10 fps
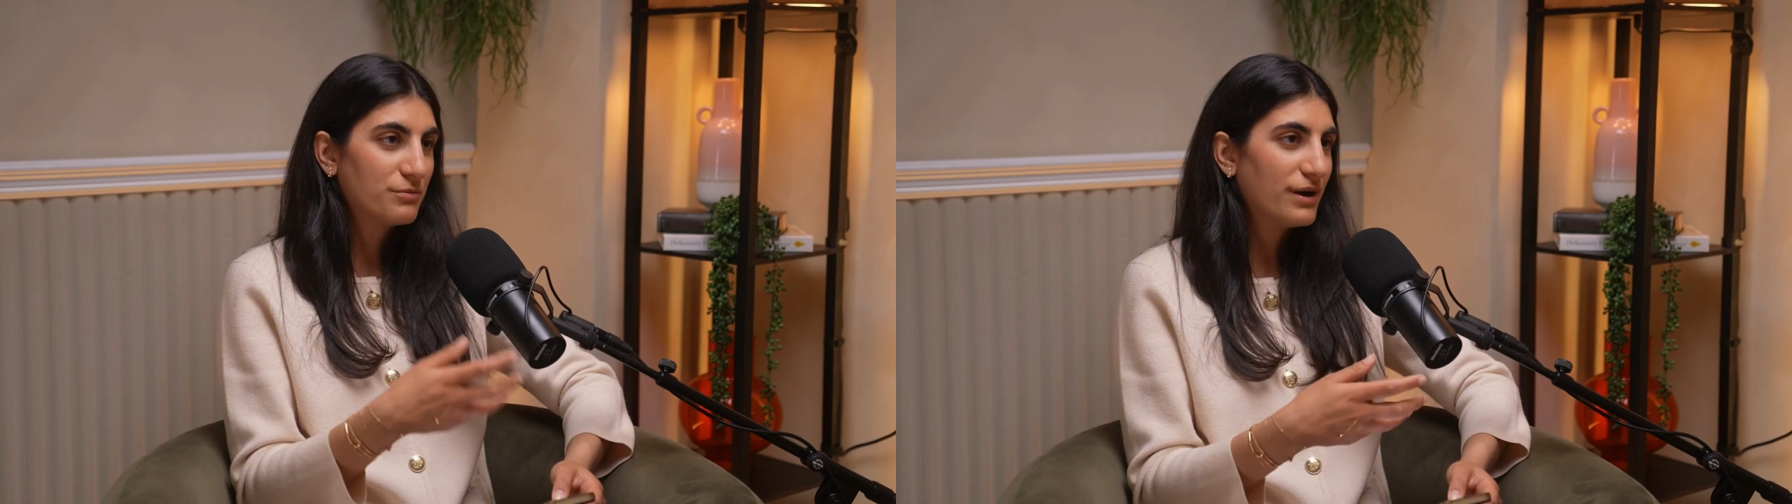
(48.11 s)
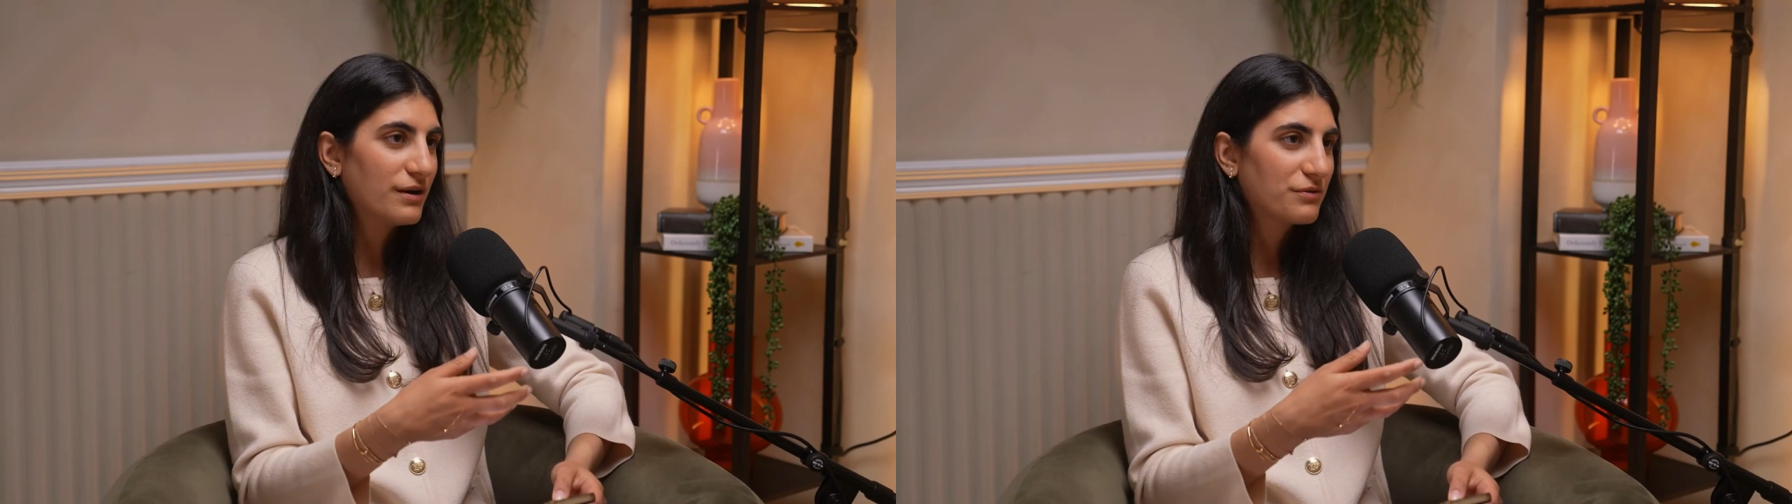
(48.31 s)

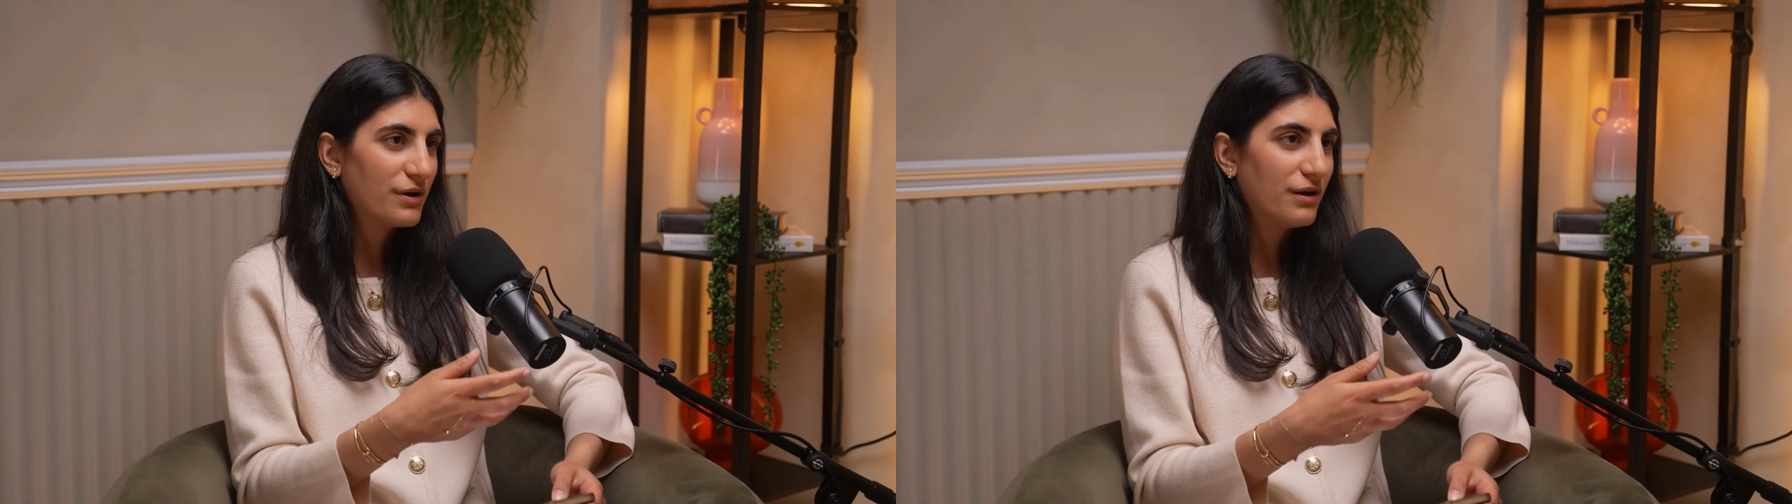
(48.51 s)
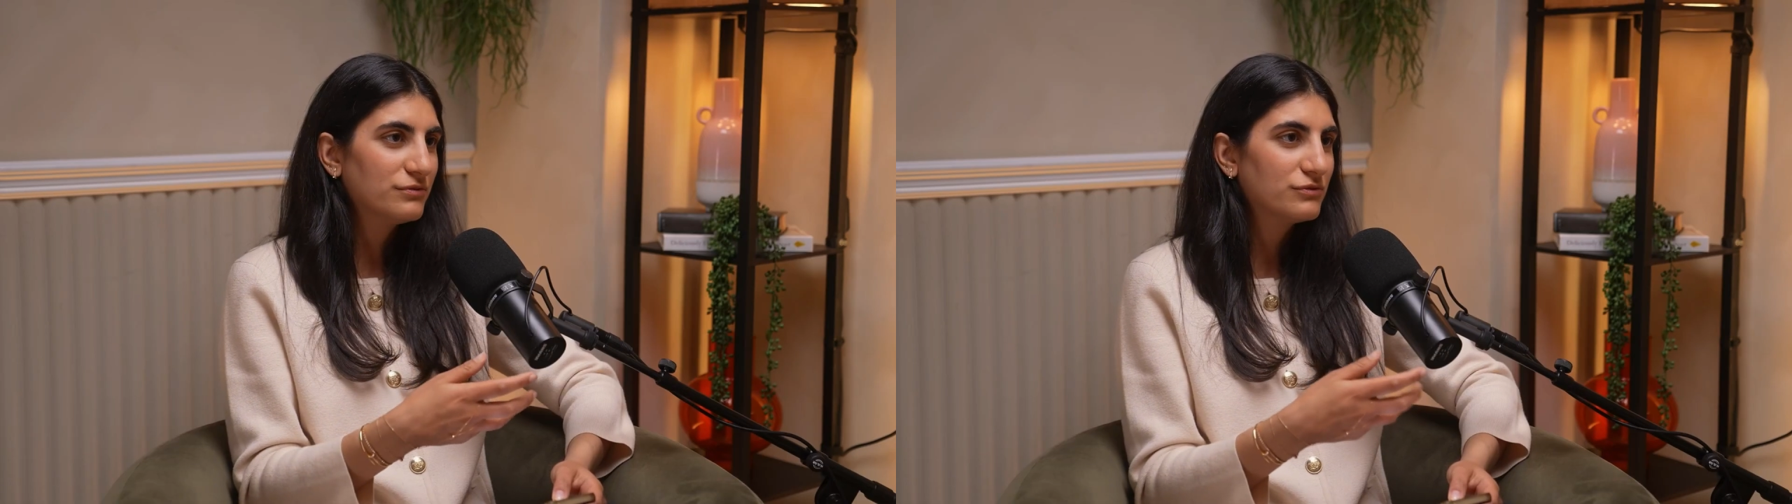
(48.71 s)

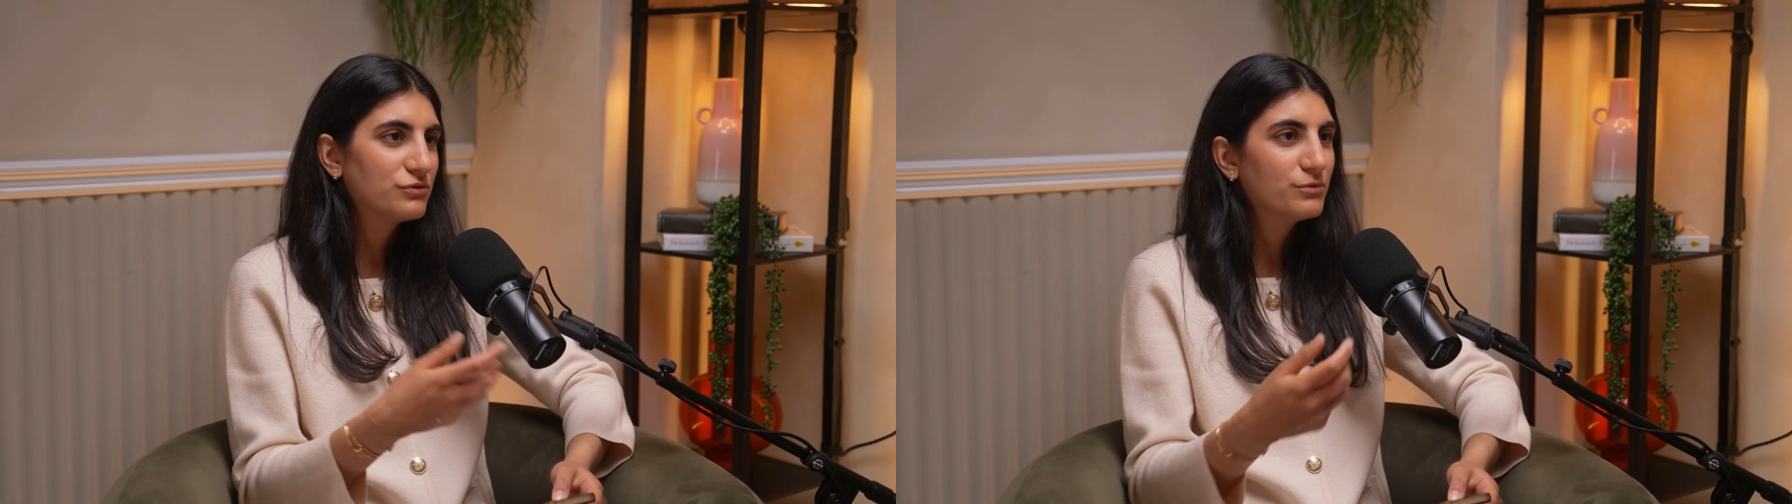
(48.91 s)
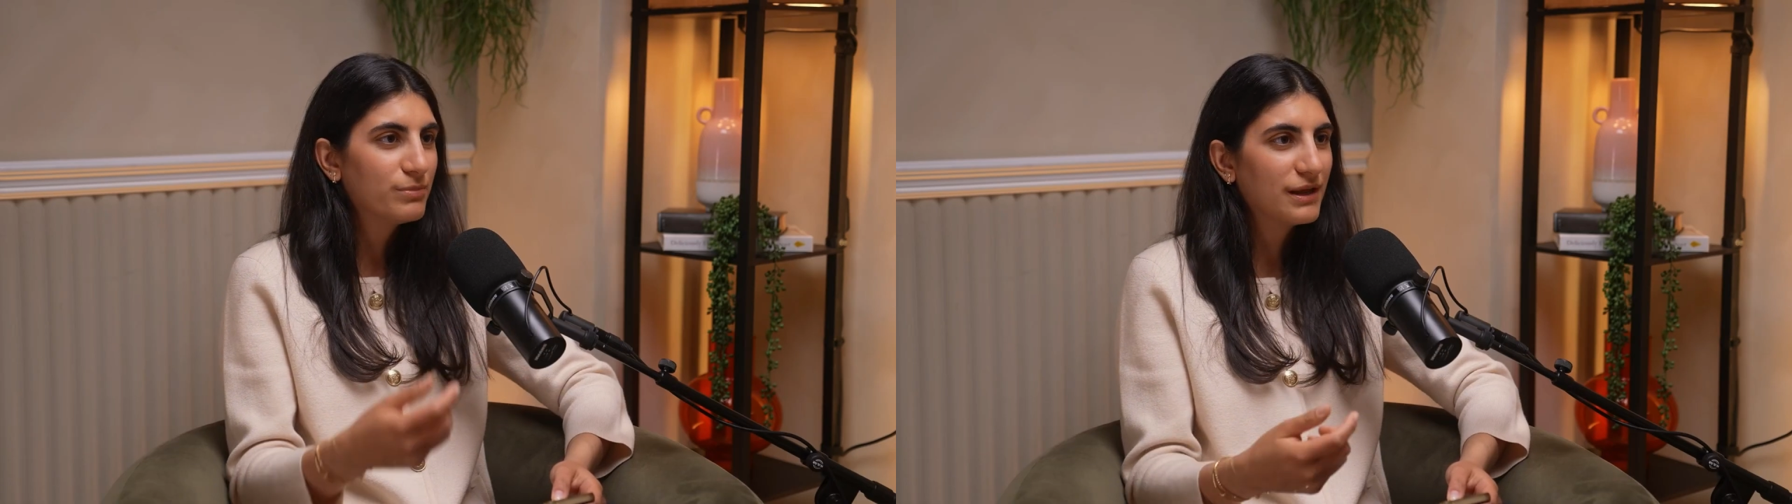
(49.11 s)
titles,
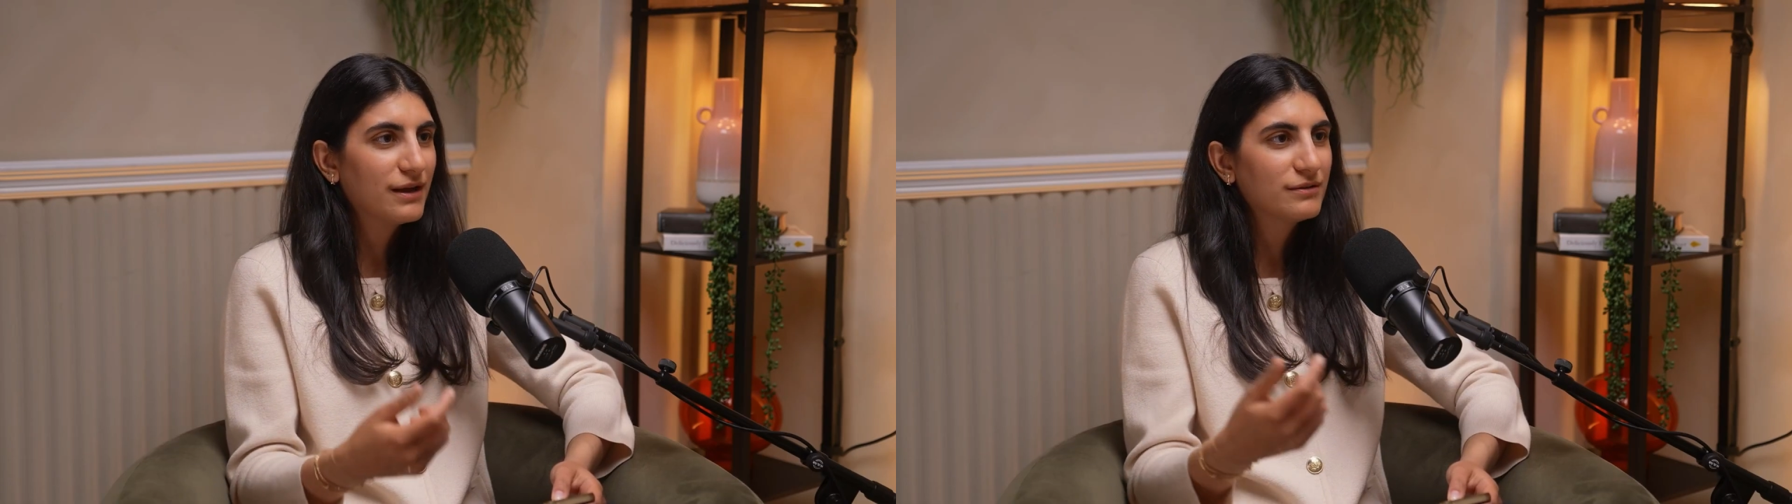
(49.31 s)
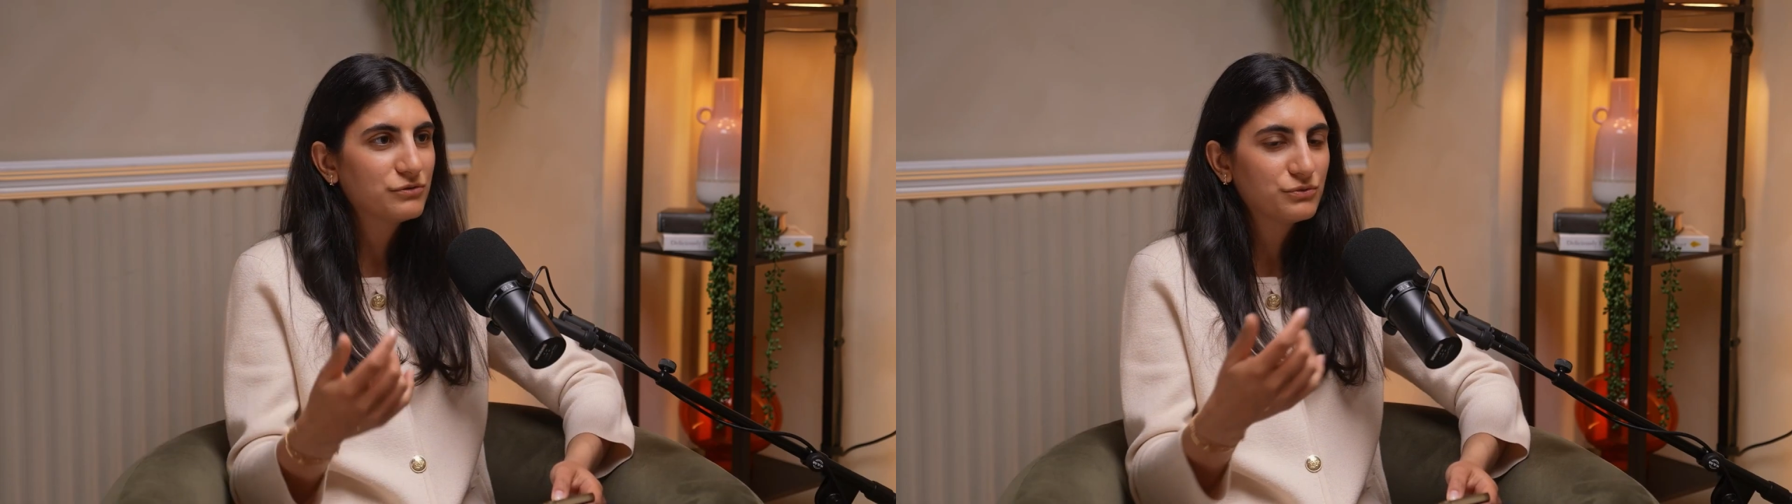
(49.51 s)
the
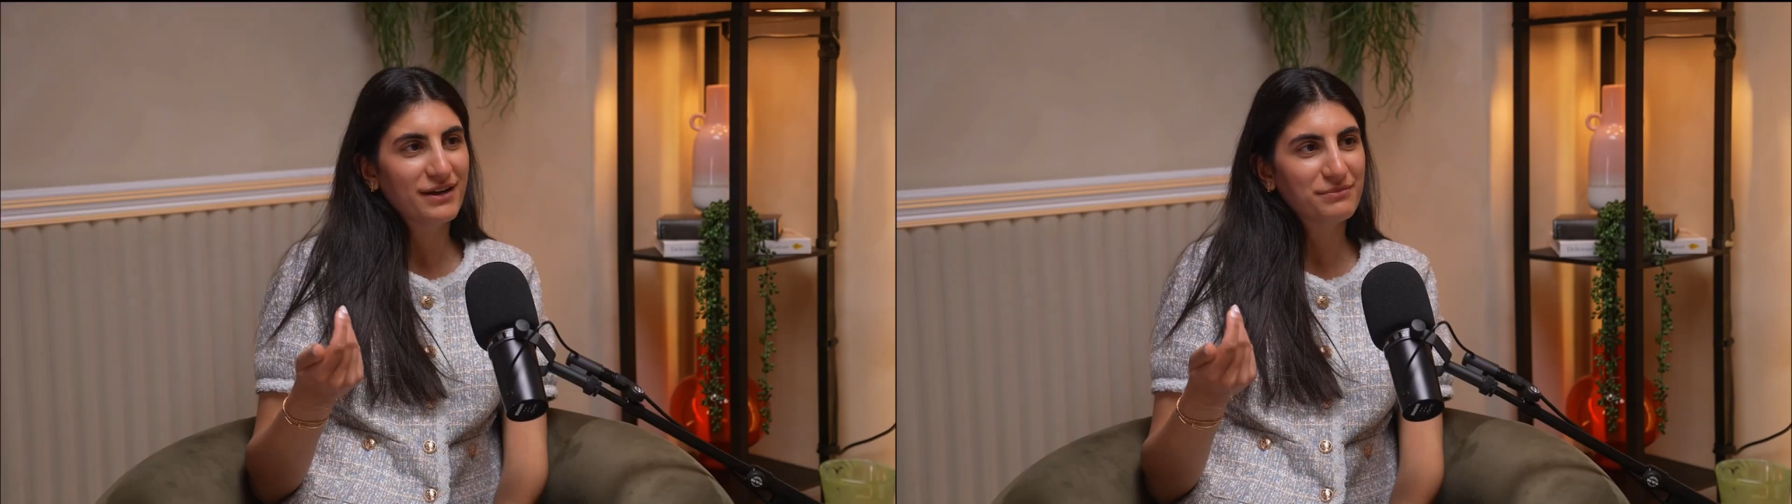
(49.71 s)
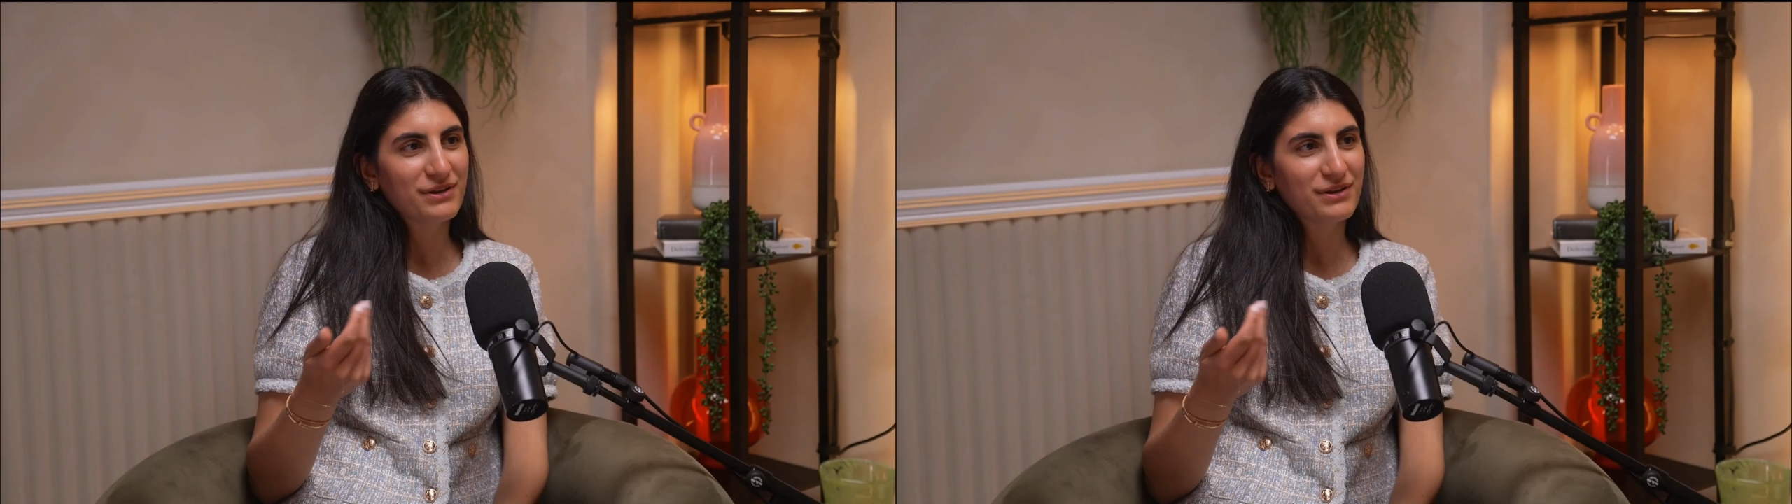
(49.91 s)
passions,